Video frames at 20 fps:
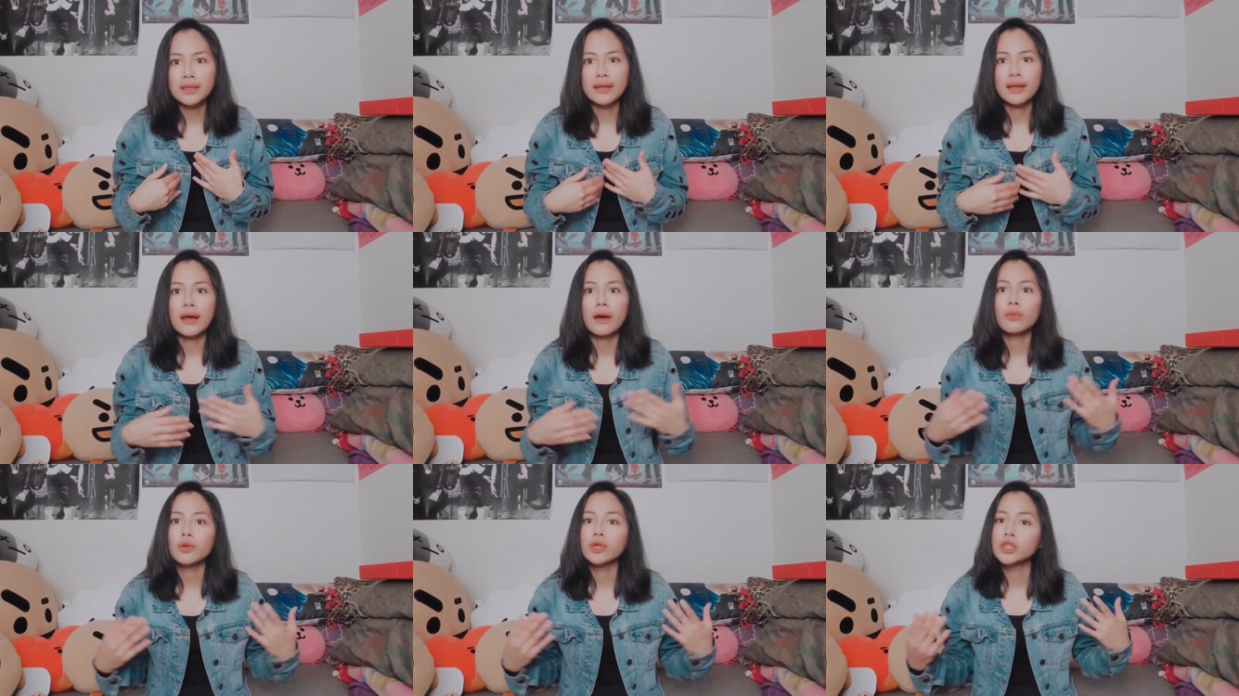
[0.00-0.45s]

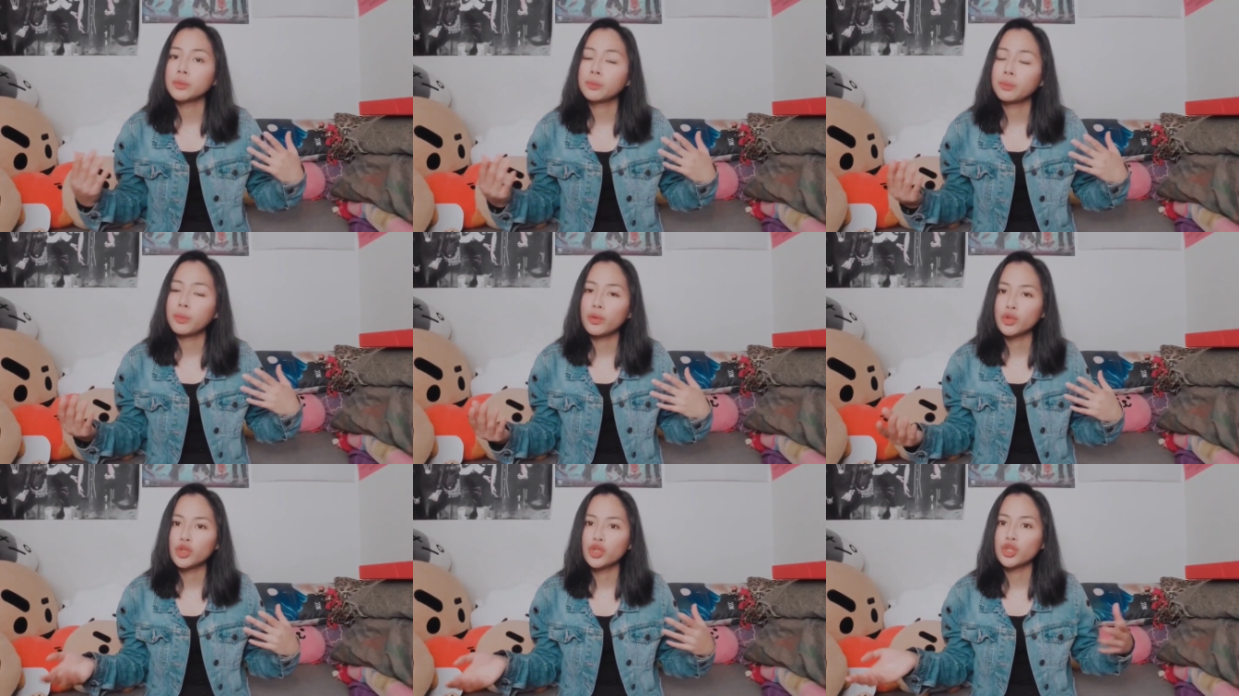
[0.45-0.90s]
that I was
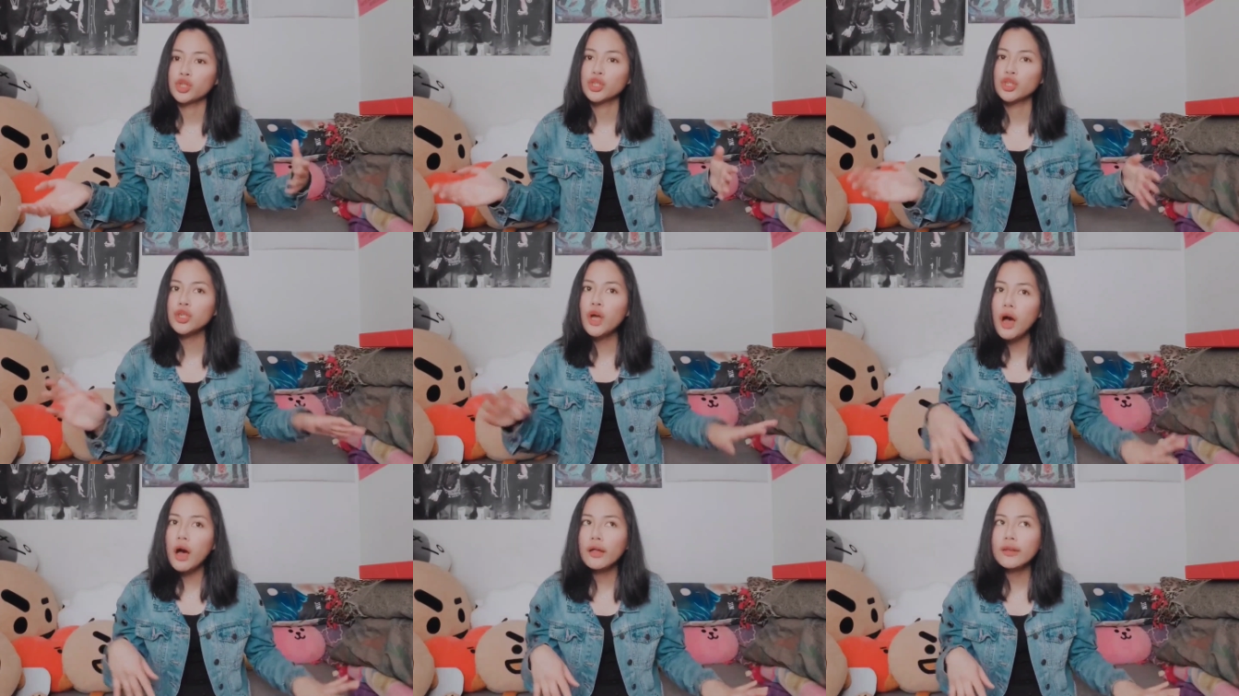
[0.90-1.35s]
supposed to
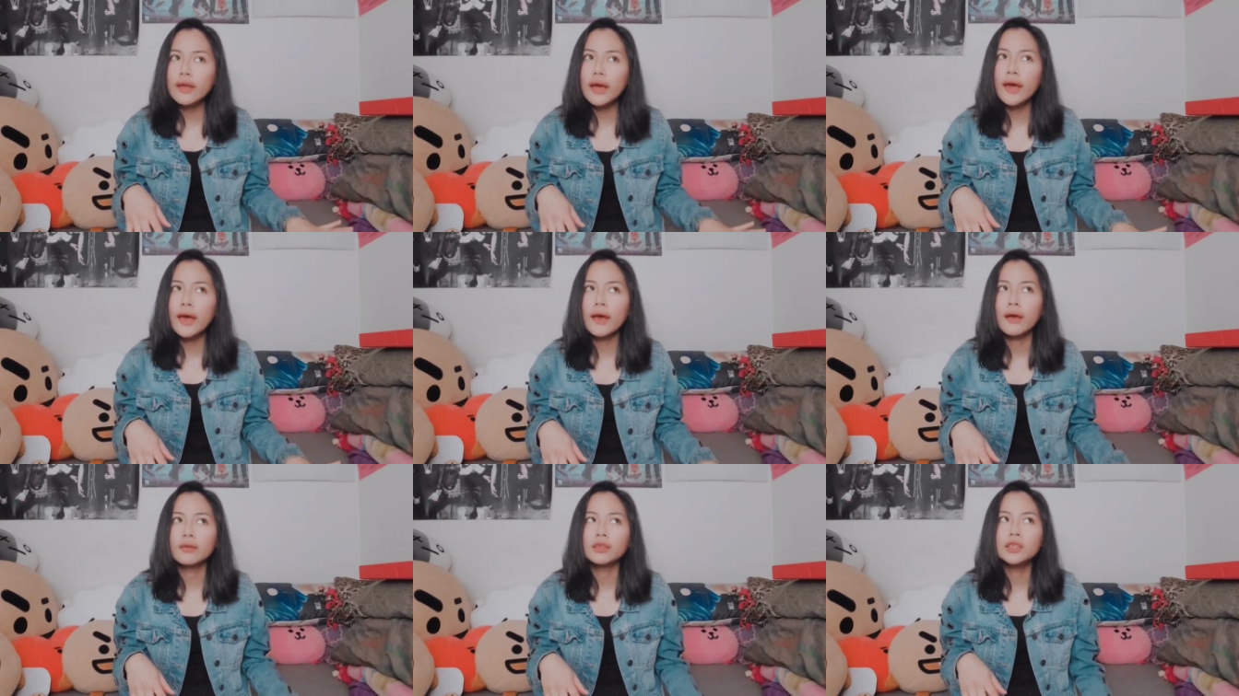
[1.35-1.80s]

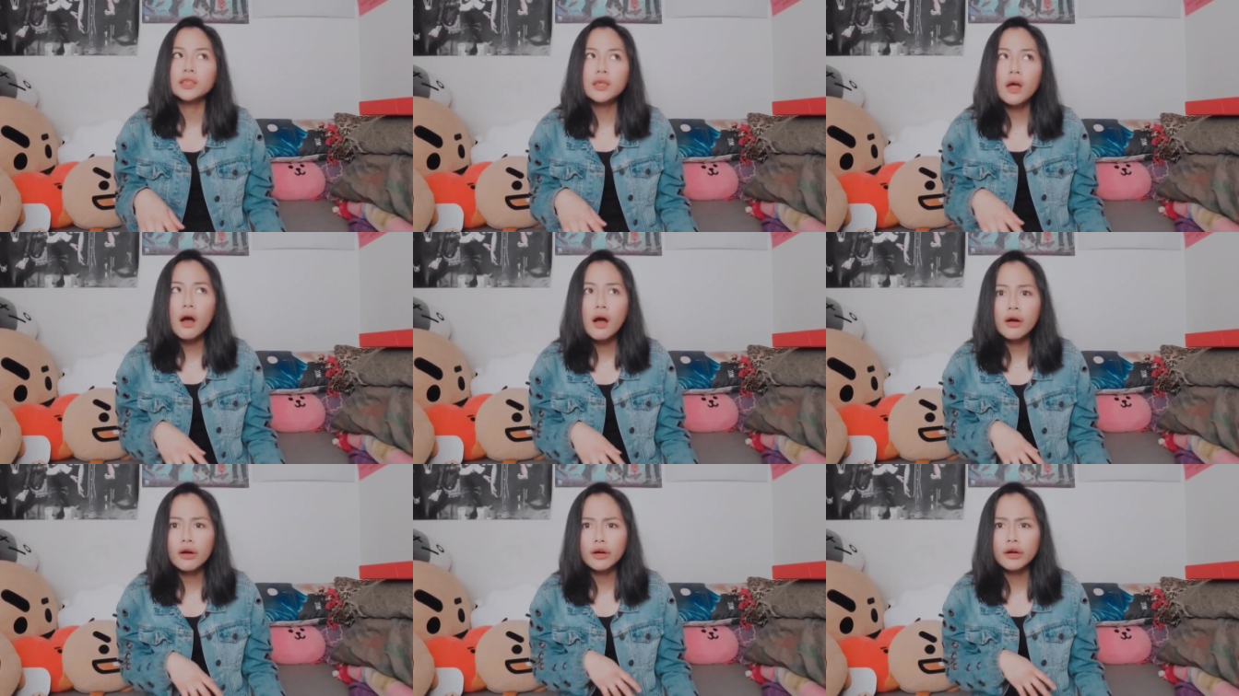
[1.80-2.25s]

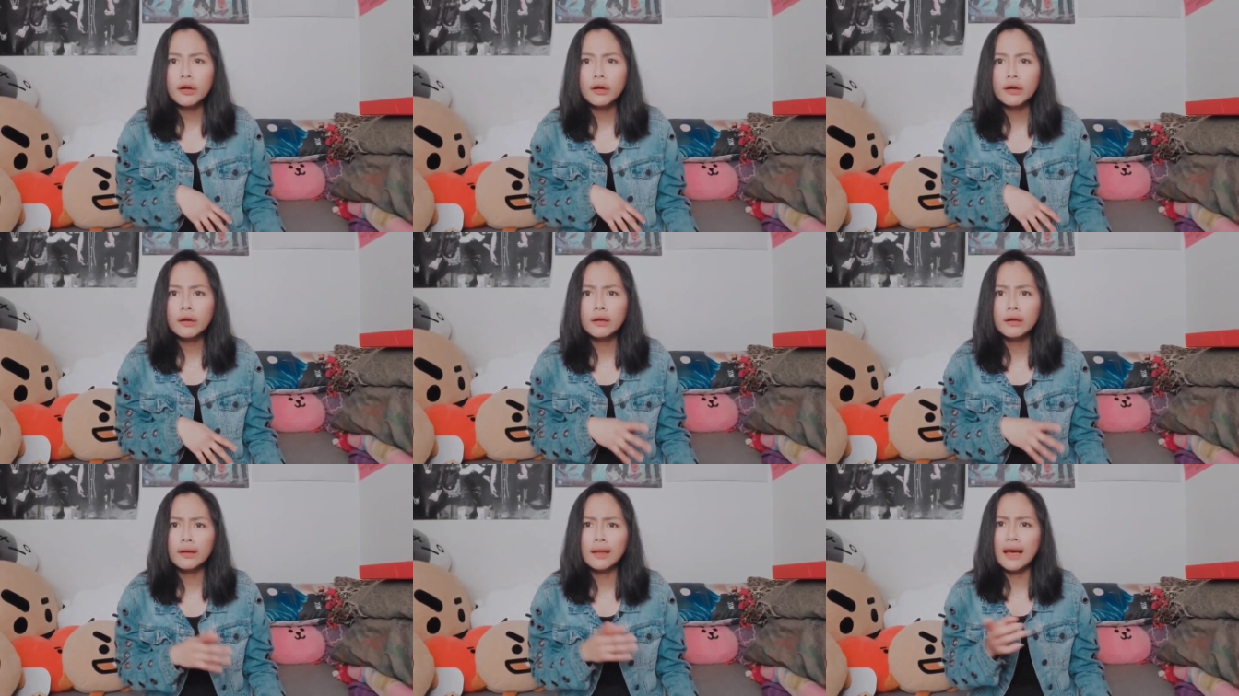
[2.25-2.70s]
saw
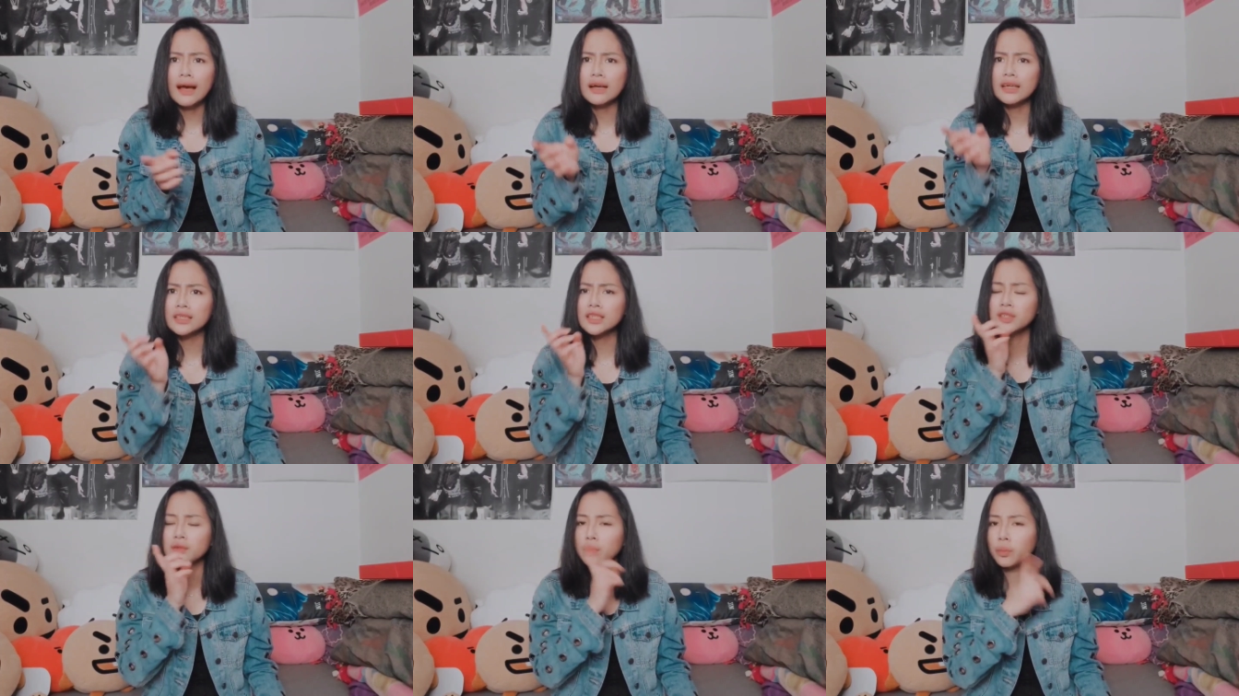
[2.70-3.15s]
her
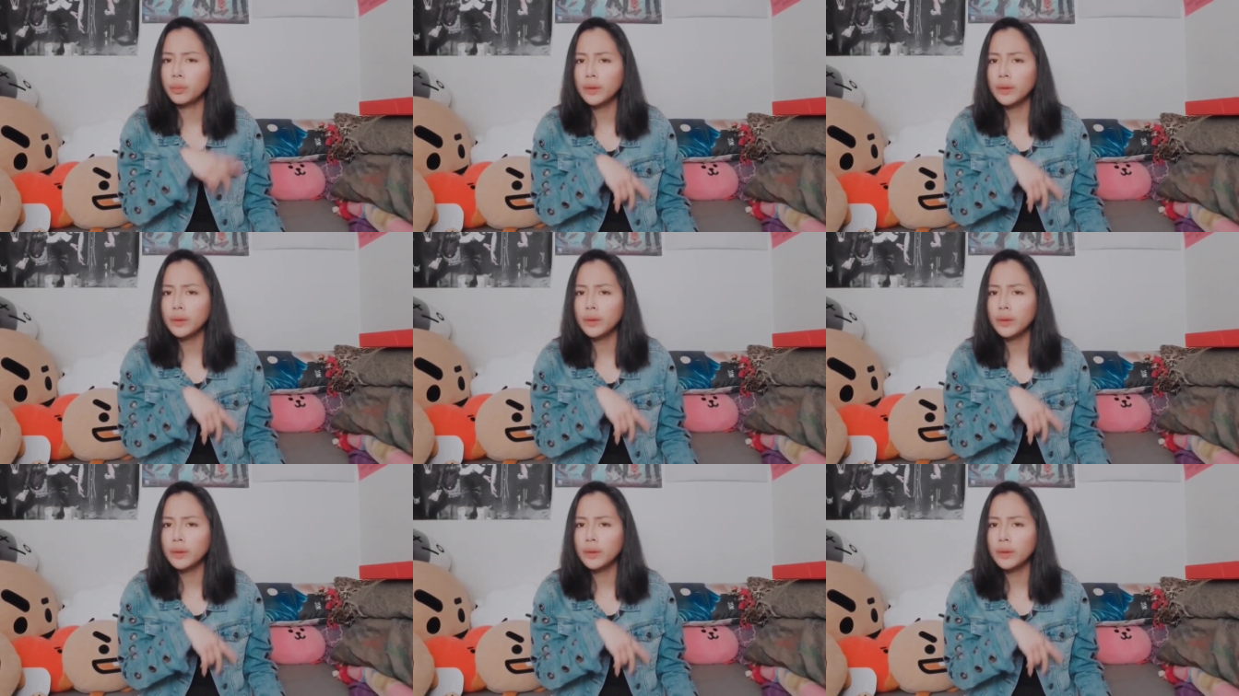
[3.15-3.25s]
last